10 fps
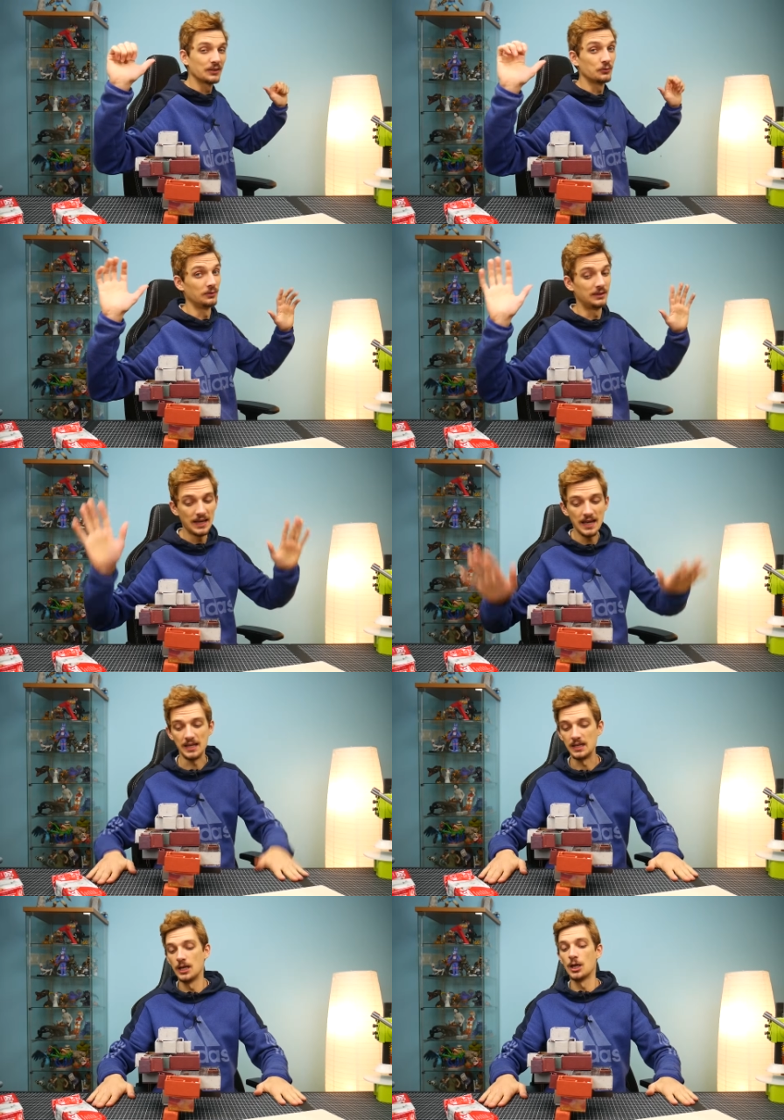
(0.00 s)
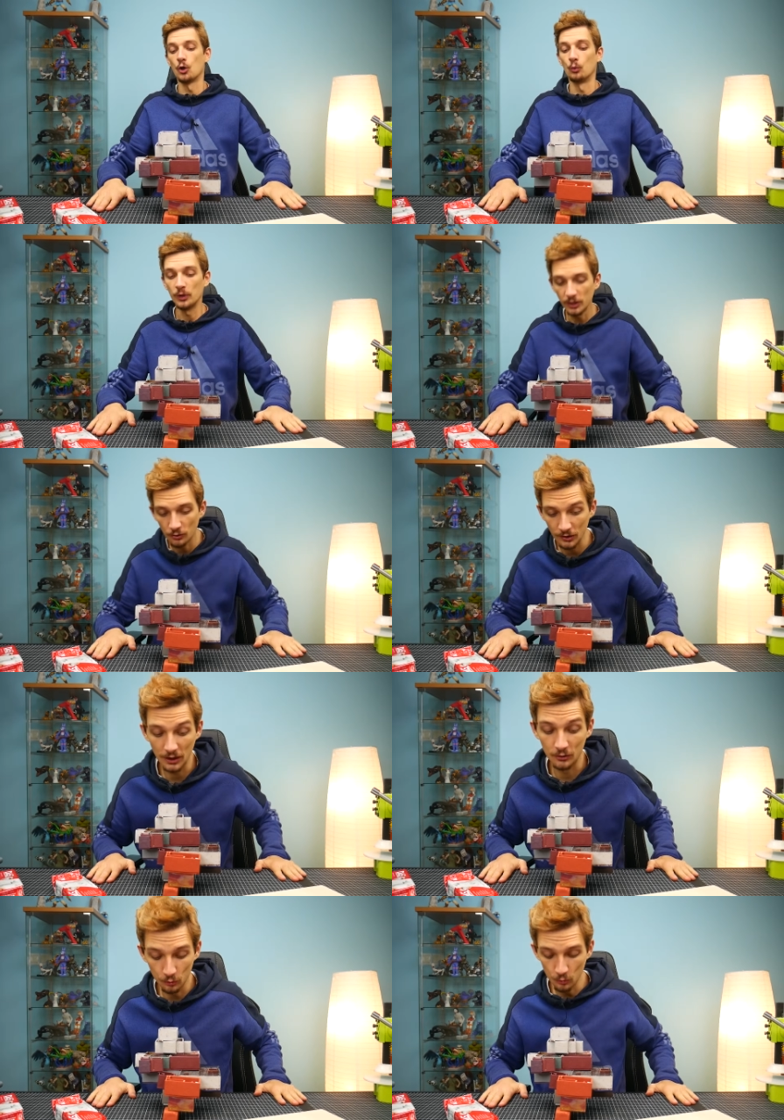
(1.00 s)
and today we're gonna
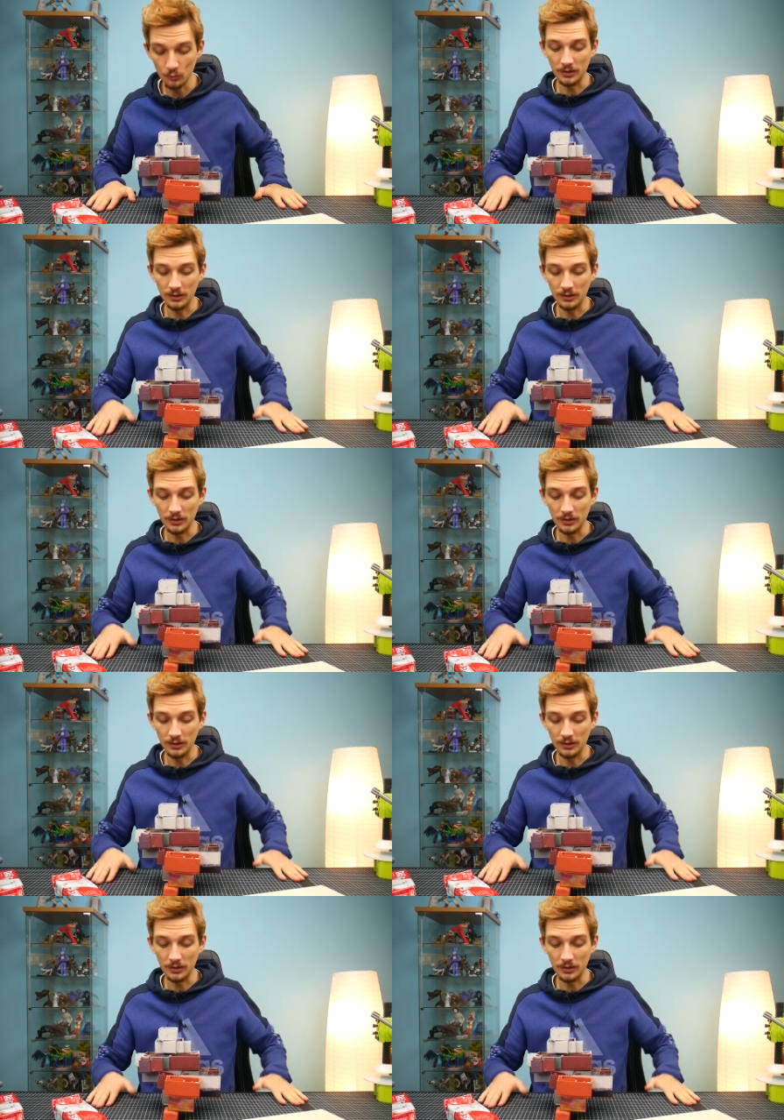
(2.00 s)
do